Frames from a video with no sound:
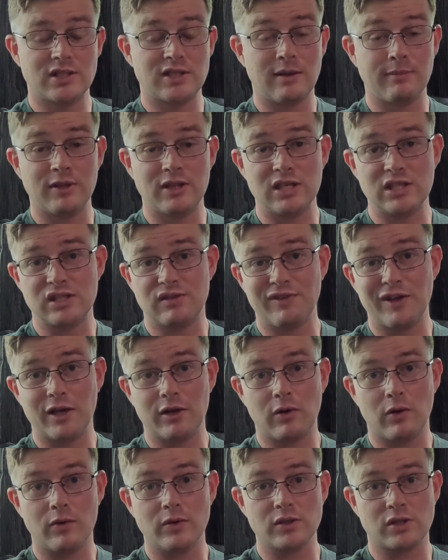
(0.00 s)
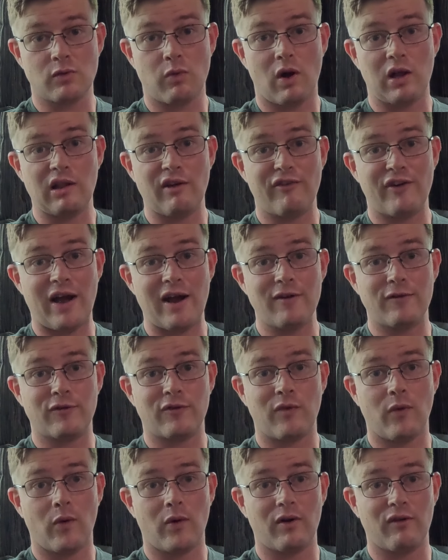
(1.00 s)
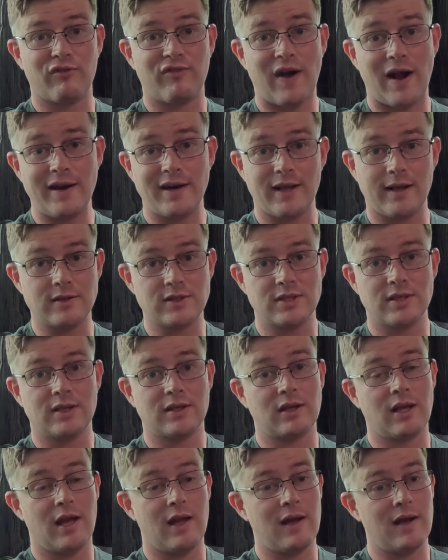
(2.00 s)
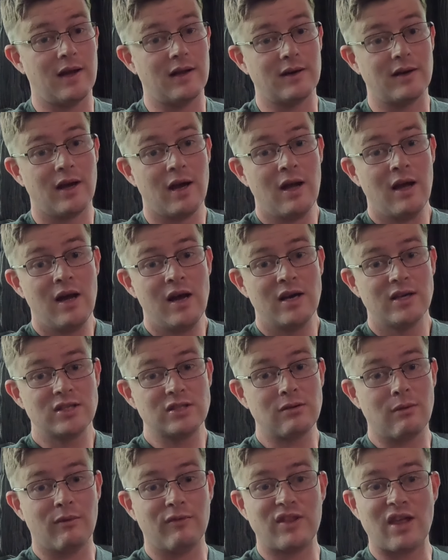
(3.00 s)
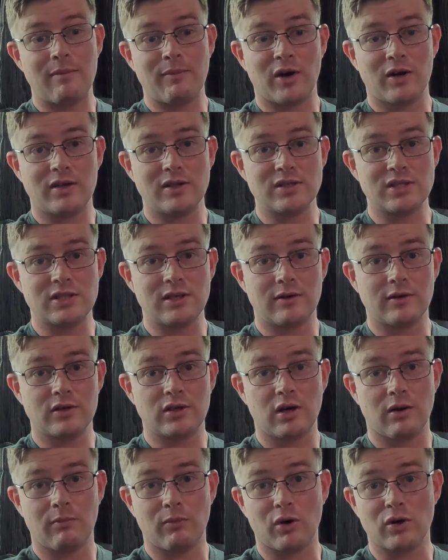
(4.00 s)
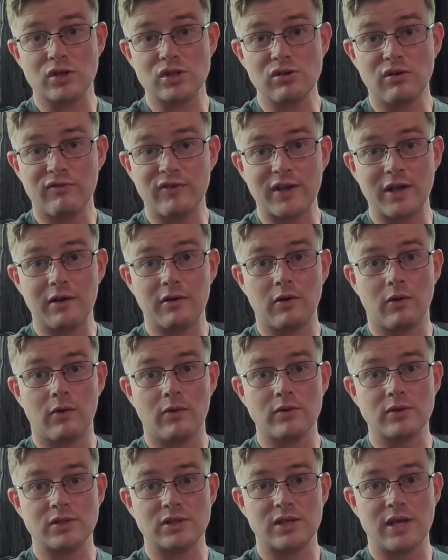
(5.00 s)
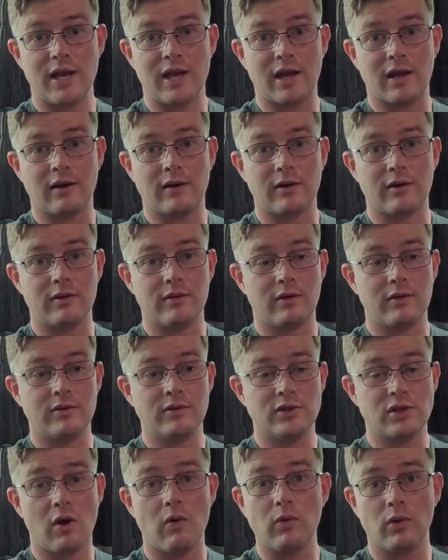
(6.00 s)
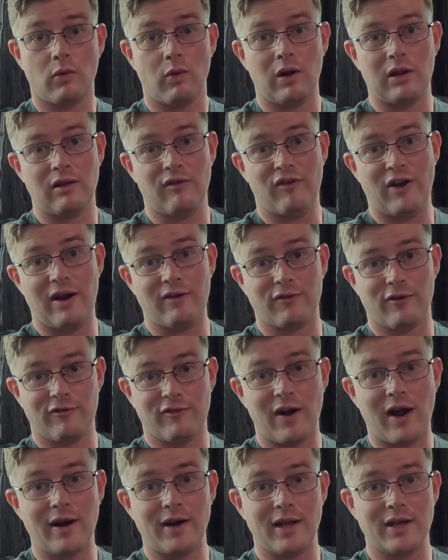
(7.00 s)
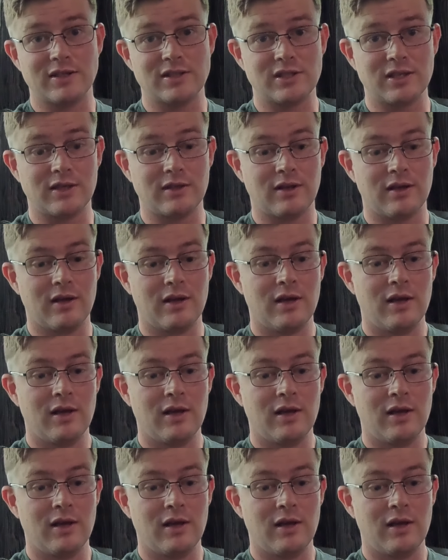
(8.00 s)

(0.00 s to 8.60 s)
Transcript: Some of these vehicles qualify for financing, and some of them are considered commercial vehicles and don't qualify for financing.